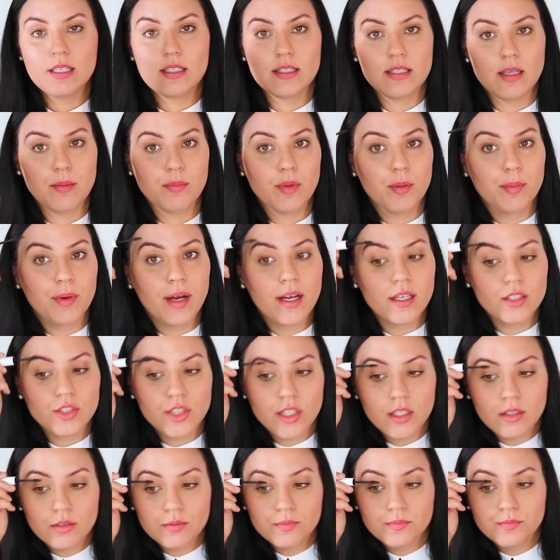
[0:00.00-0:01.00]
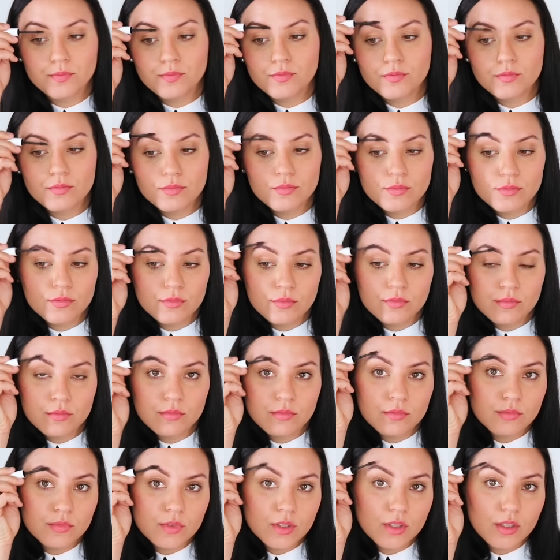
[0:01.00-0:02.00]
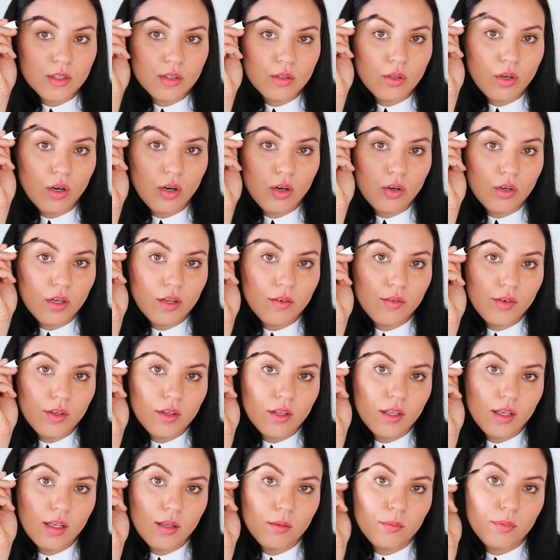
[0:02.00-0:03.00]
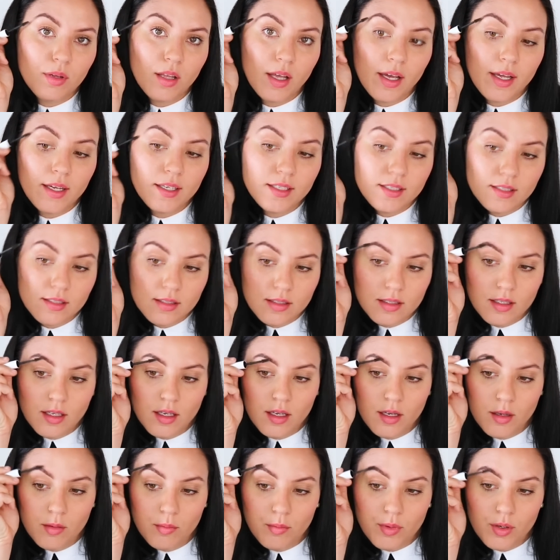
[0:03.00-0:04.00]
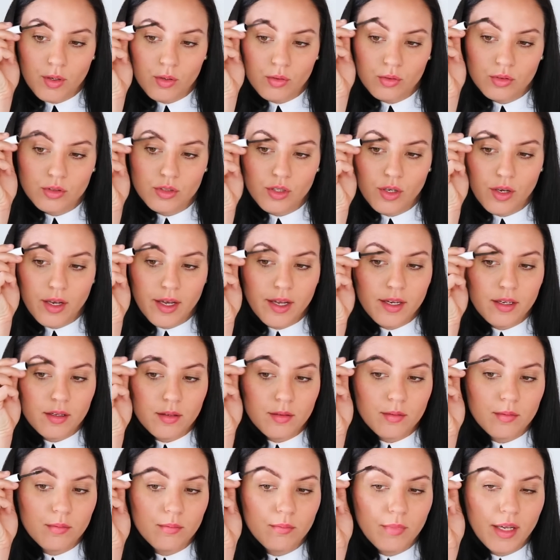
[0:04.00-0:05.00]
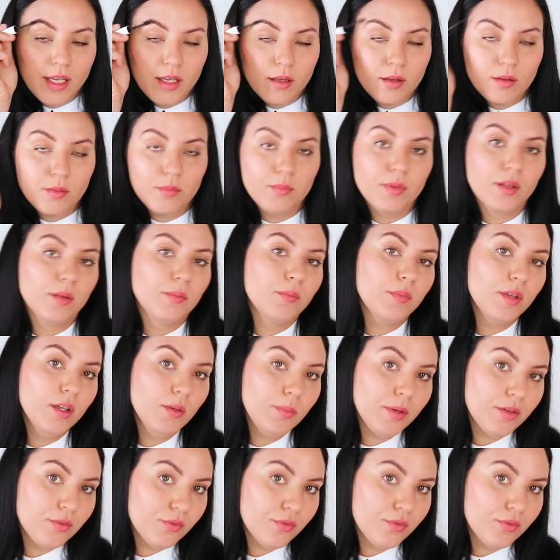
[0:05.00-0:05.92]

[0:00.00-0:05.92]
Zebra Brow Gel. It will hold everything in place, but also make it a little bit